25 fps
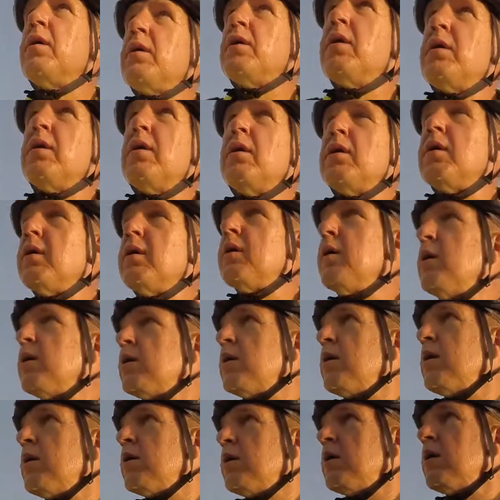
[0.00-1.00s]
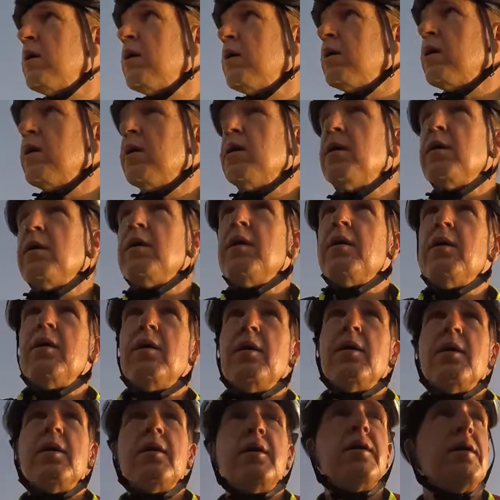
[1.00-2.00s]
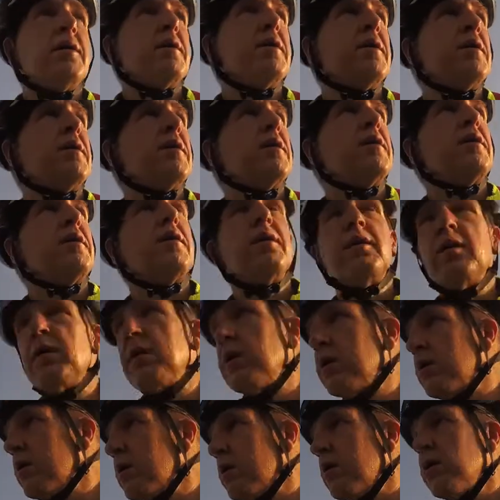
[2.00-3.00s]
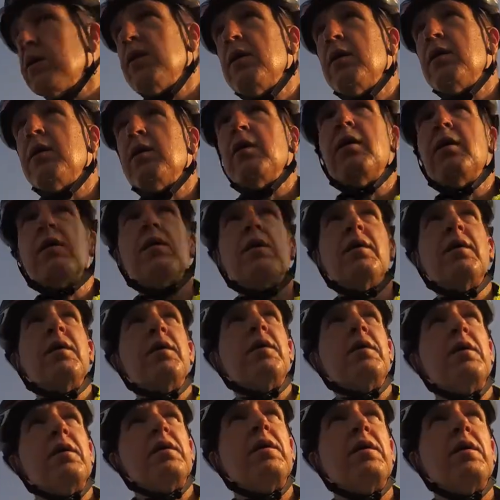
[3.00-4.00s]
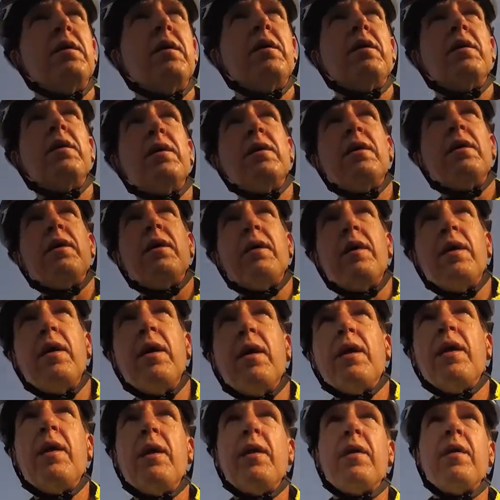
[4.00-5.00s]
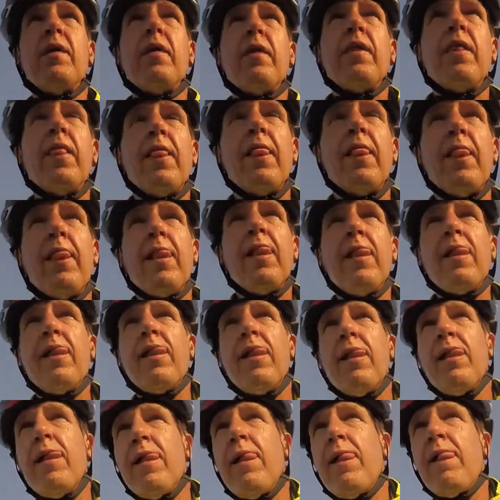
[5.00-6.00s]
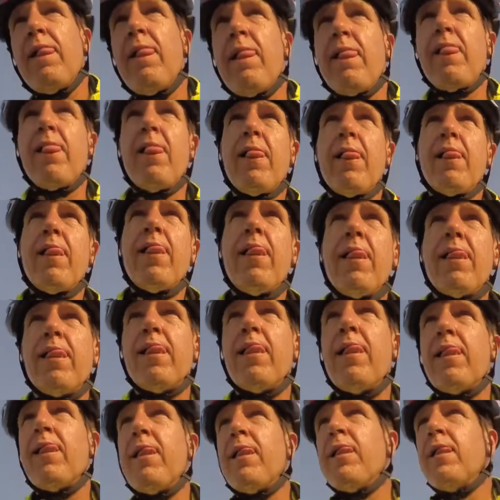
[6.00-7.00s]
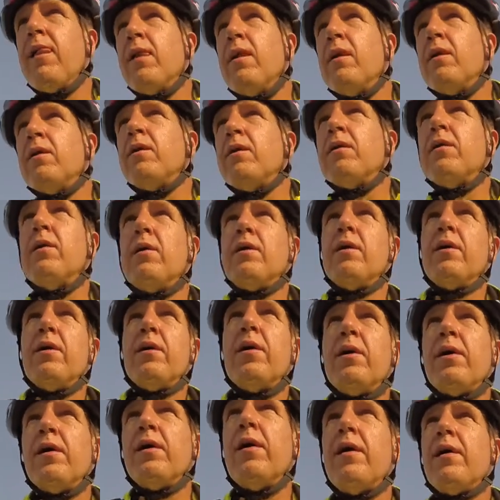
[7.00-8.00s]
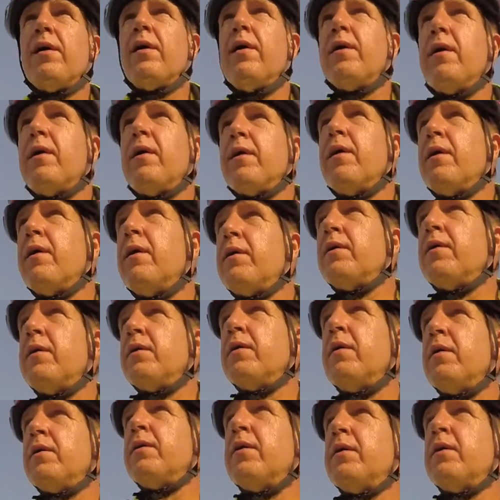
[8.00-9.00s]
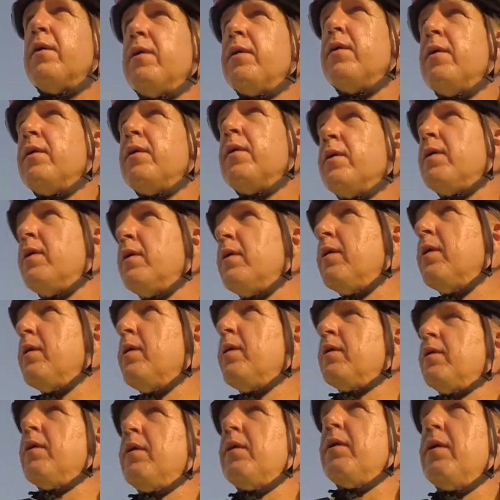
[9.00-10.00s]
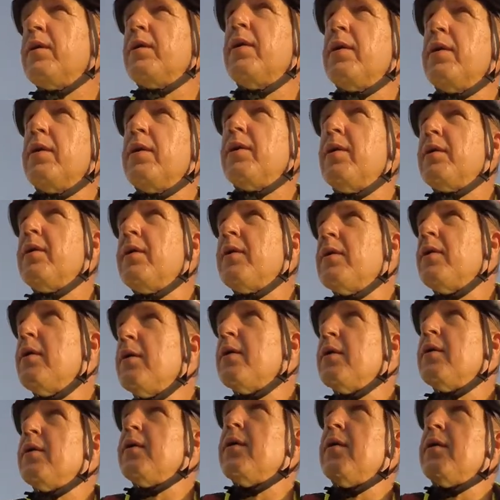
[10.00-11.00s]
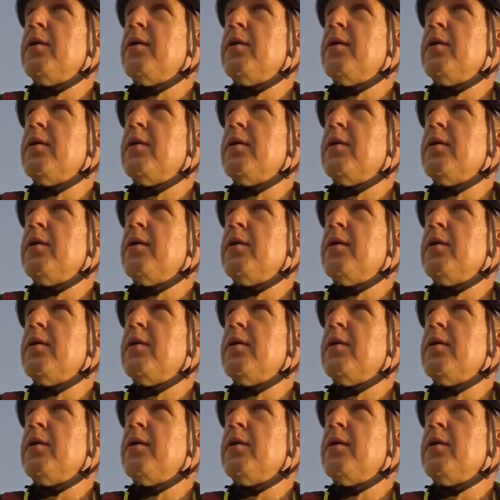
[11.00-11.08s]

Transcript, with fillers: it's a great form of exercise. It's a way of, of really covering over what would be considered dead time, driving to work or driving home from work. Rather than sitting in the car, you get your exercise for the day